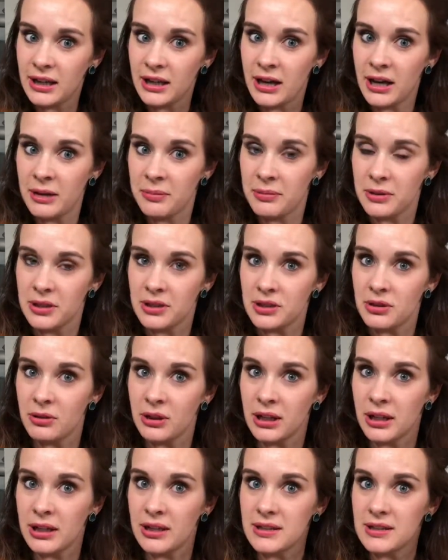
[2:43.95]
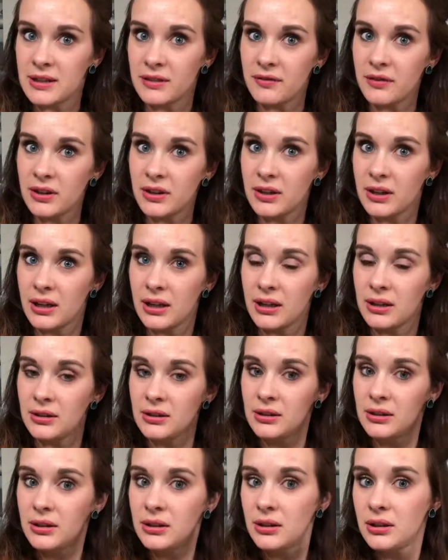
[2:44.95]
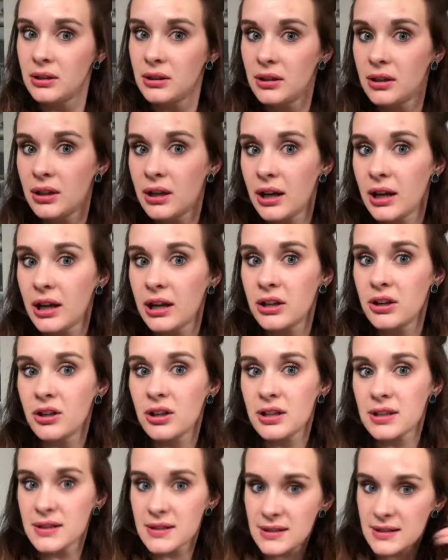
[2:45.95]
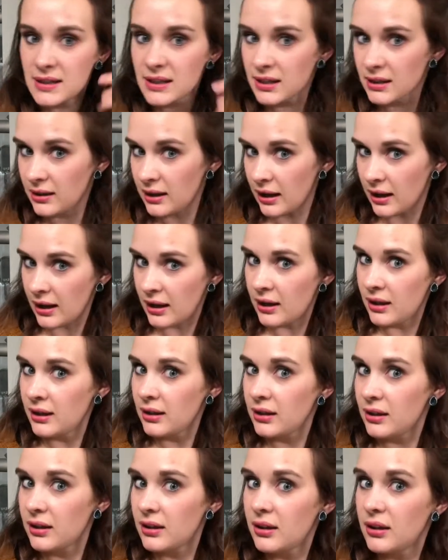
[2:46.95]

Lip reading: up and doing it differently. And you can see that.